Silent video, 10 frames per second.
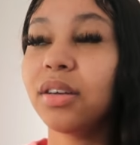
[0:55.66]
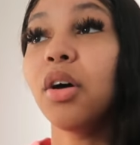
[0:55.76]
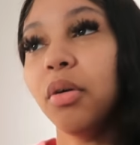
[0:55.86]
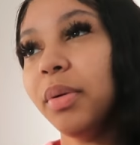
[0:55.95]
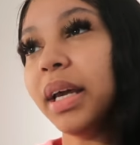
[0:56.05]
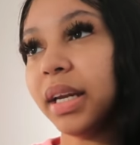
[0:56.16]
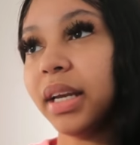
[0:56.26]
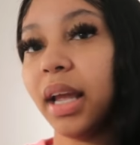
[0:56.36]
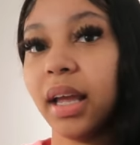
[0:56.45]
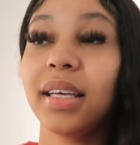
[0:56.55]
no a week and a
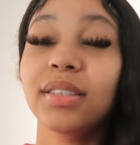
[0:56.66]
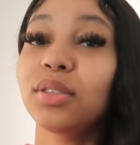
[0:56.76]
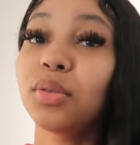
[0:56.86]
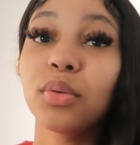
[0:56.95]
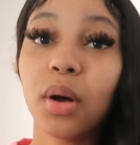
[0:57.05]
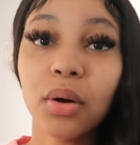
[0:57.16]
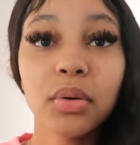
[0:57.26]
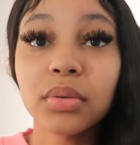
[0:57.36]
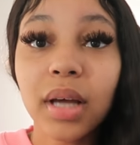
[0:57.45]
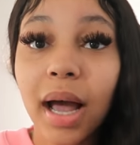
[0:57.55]
day it's too
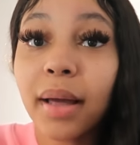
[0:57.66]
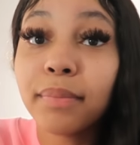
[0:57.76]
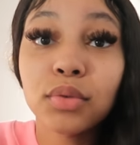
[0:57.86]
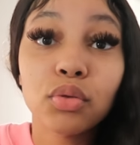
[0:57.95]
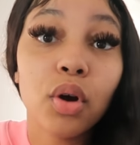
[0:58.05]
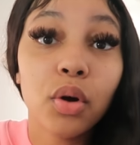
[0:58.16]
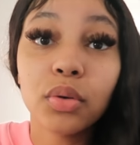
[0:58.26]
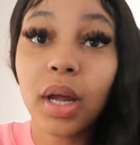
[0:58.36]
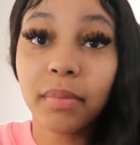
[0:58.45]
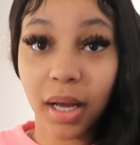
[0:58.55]
cold i'm too
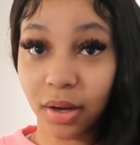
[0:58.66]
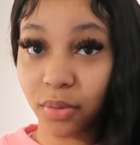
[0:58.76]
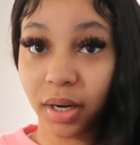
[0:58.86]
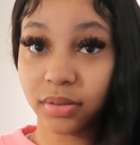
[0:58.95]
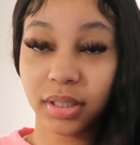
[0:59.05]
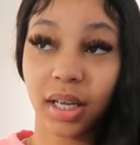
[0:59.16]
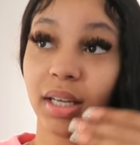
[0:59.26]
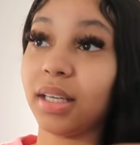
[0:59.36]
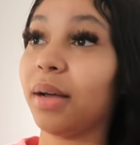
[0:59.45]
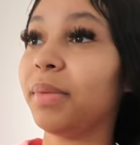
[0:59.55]
cold i'm not going
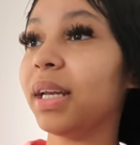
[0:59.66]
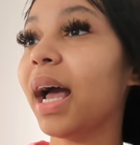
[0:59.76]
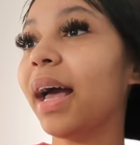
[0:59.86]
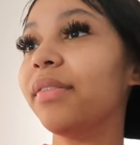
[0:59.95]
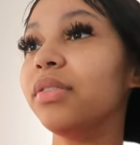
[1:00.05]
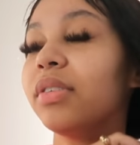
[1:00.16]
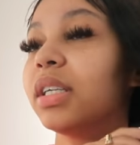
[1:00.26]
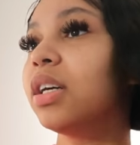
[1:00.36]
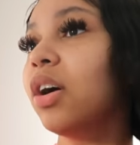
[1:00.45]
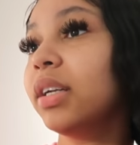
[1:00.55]
outside i mean i haven't
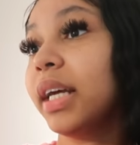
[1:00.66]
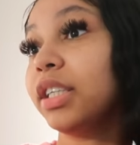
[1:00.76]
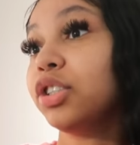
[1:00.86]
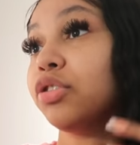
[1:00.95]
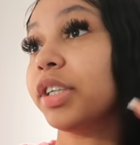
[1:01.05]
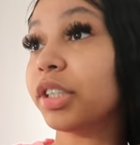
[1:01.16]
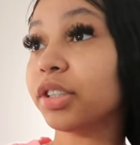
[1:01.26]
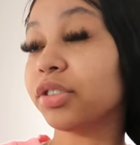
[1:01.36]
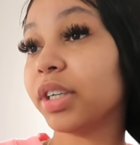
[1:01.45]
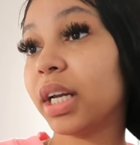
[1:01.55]
really gone like
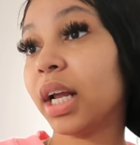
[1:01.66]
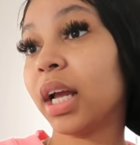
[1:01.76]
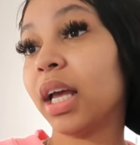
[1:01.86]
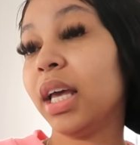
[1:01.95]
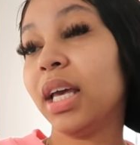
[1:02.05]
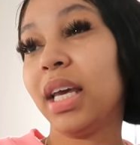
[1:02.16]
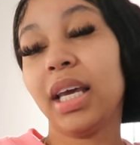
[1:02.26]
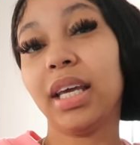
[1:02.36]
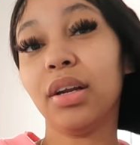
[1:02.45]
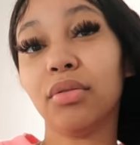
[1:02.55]
trick-or-treating
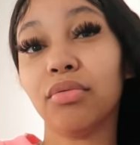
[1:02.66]
in a